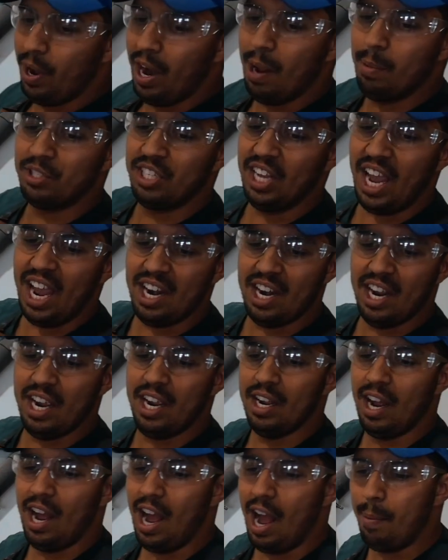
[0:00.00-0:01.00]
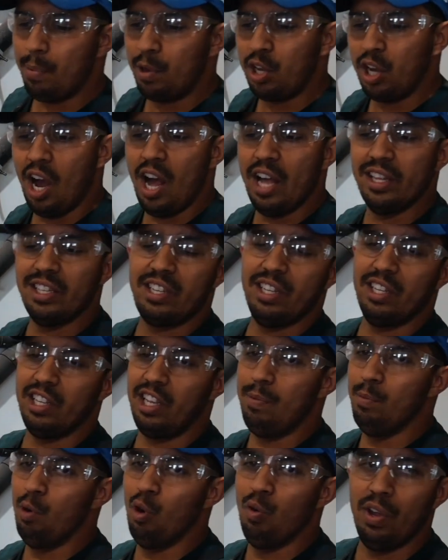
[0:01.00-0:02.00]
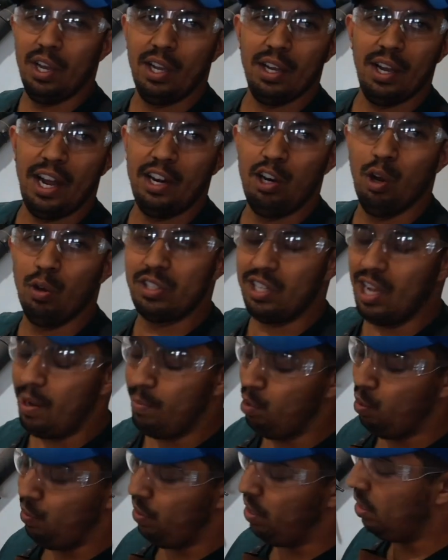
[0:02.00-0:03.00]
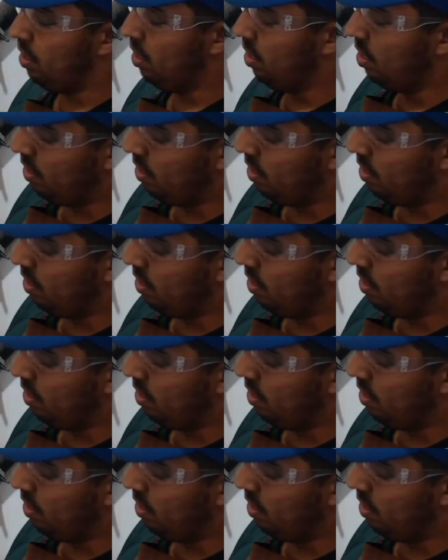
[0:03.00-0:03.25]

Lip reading: I'm sanding, I'm constantly moving. I don't stop moving.